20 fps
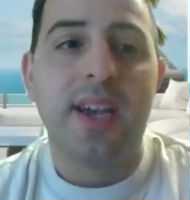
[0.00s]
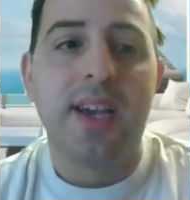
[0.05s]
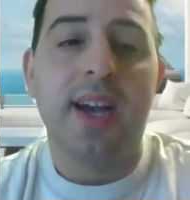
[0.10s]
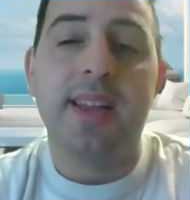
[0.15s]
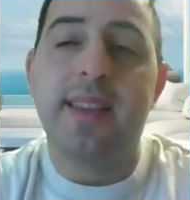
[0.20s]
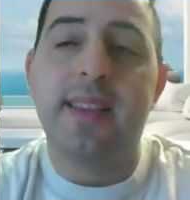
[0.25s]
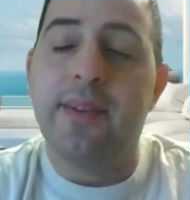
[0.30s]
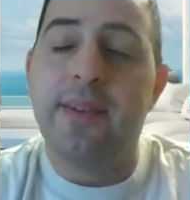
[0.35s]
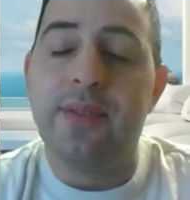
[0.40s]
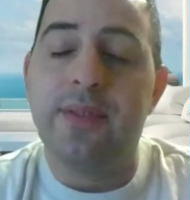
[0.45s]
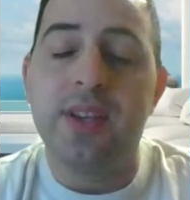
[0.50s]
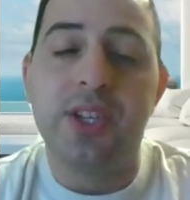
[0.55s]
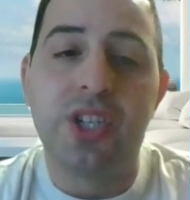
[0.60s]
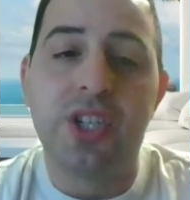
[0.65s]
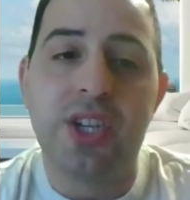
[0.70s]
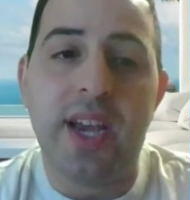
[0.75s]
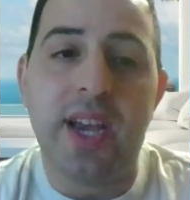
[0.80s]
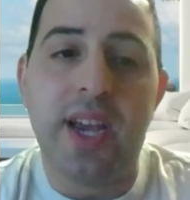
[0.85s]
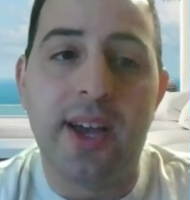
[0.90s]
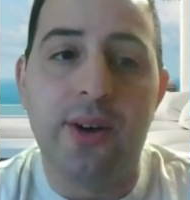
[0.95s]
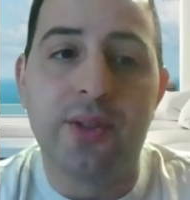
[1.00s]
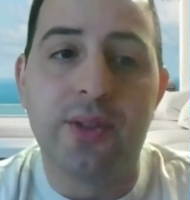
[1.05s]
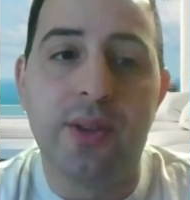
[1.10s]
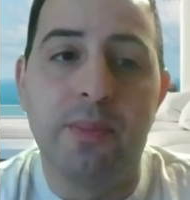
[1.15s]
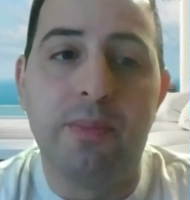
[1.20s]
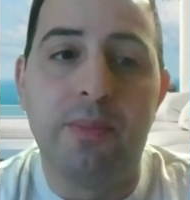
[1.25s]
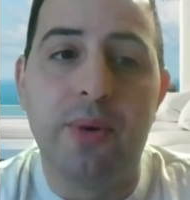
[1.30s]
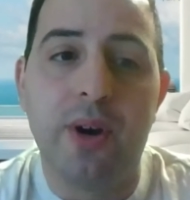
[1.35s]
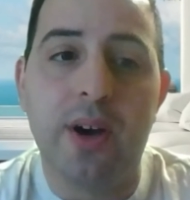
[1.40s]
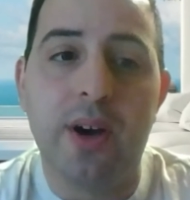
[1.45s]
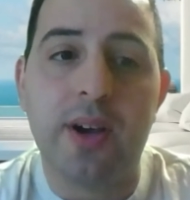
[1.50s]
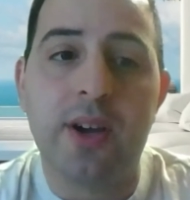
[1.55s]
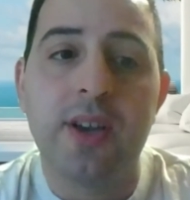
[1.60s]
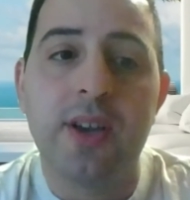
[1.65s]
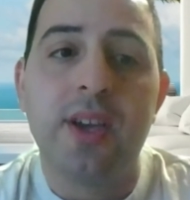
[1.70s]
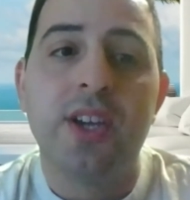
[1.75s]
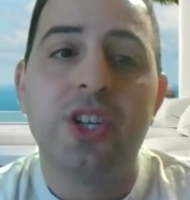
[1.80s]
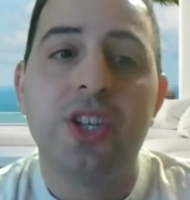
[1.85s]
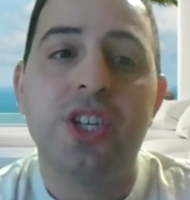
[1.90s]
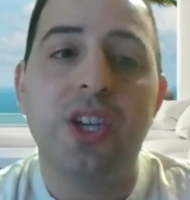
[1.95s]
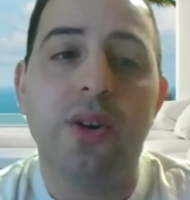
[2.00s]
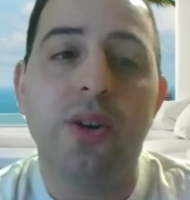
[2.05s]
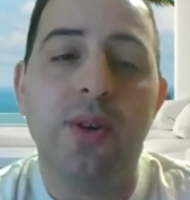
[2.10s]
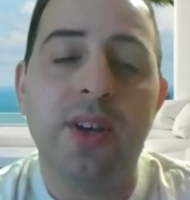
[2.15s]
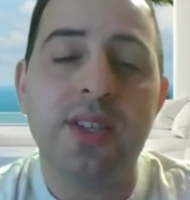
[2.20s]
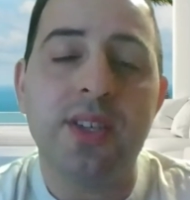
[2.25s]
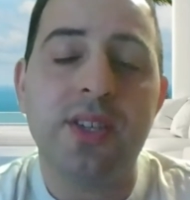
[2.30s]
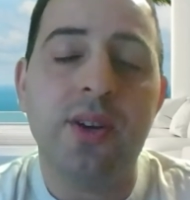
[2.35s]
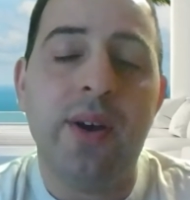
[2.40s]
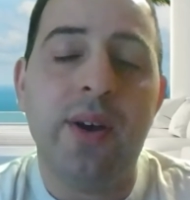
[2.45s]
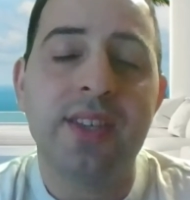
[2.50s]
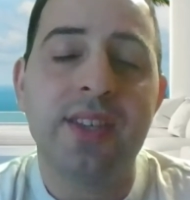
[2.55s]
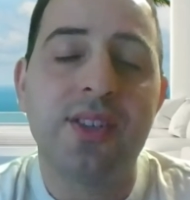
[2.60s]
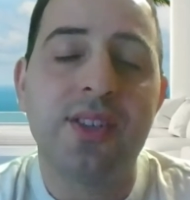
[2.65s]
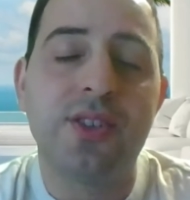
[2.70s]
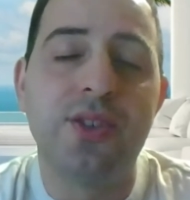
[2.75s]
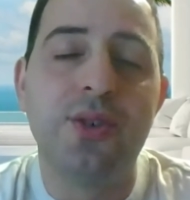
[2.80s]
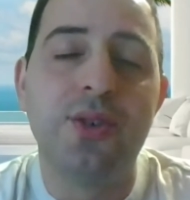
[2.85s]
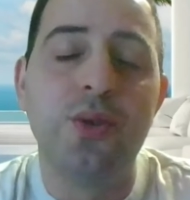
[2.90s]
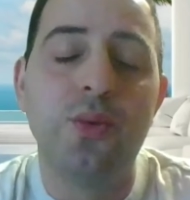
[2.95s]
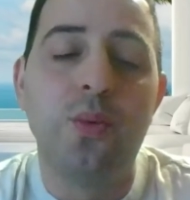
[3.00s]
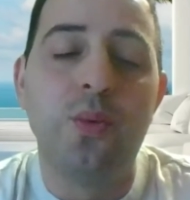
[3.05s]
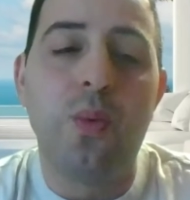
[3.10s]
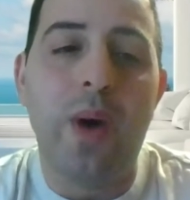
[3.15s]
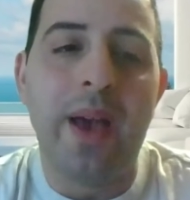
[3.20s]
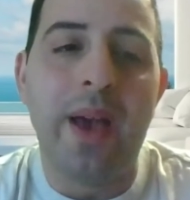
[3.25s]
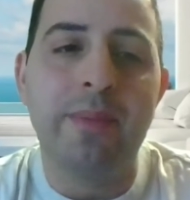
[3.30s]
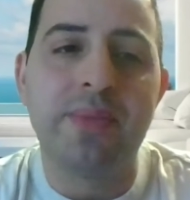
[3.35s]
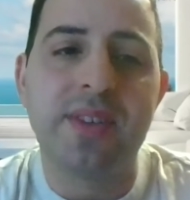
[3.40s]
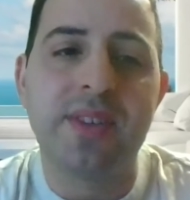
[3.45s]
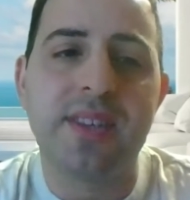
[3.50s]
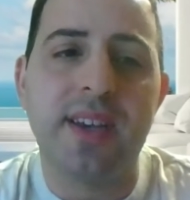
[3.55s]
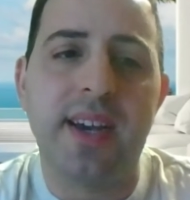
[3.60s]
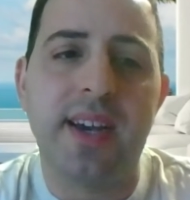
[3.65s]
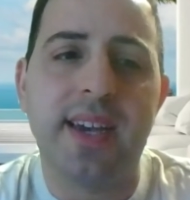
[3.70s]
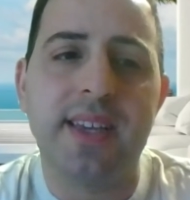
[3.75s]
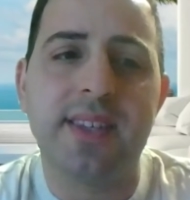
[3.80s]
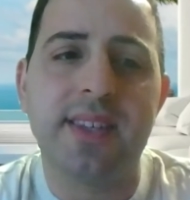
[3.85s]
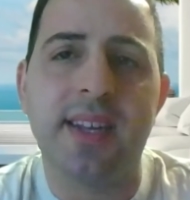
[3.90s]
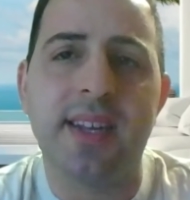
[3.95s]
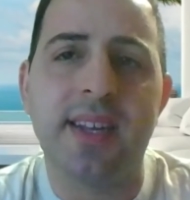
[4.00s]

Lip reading: Definitely check out the book. She also has two websites,